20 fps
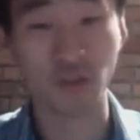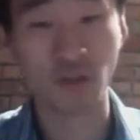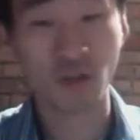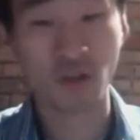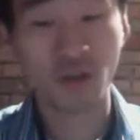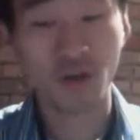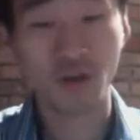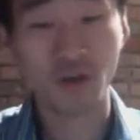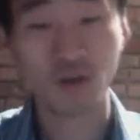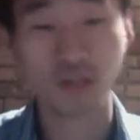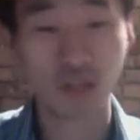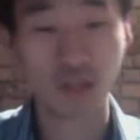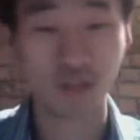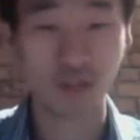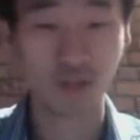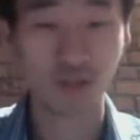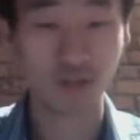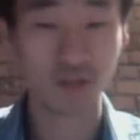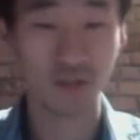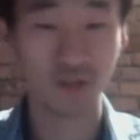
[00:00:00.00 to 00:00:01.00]
unlike the
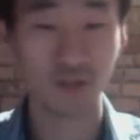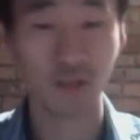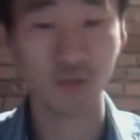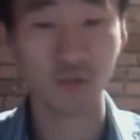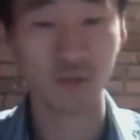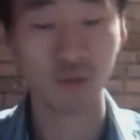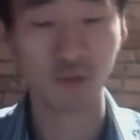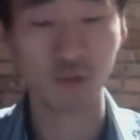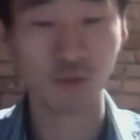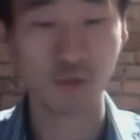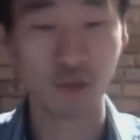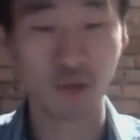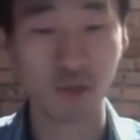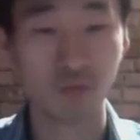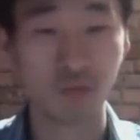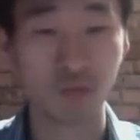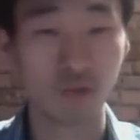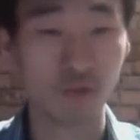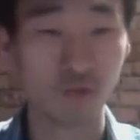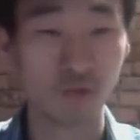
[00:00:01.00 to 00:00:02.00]
English language where if
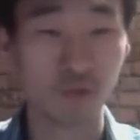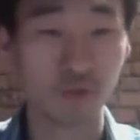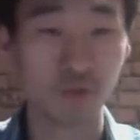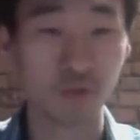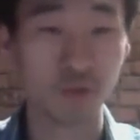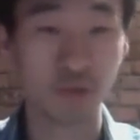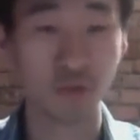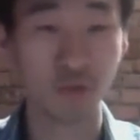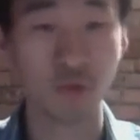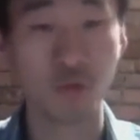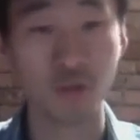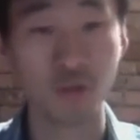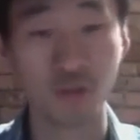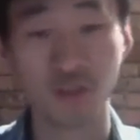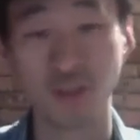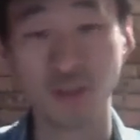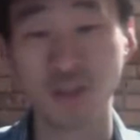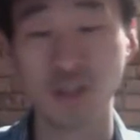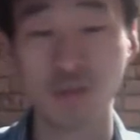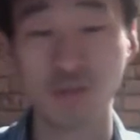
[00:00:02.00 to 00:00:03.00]
there's a rule, there's always an
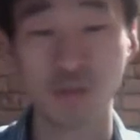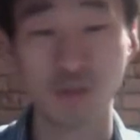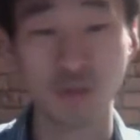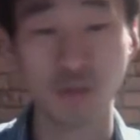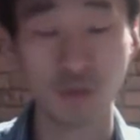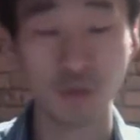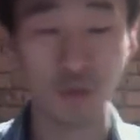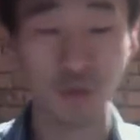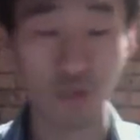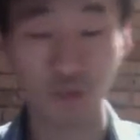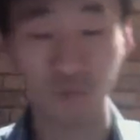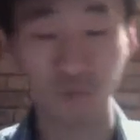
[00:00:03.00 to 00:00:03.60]
exception to it,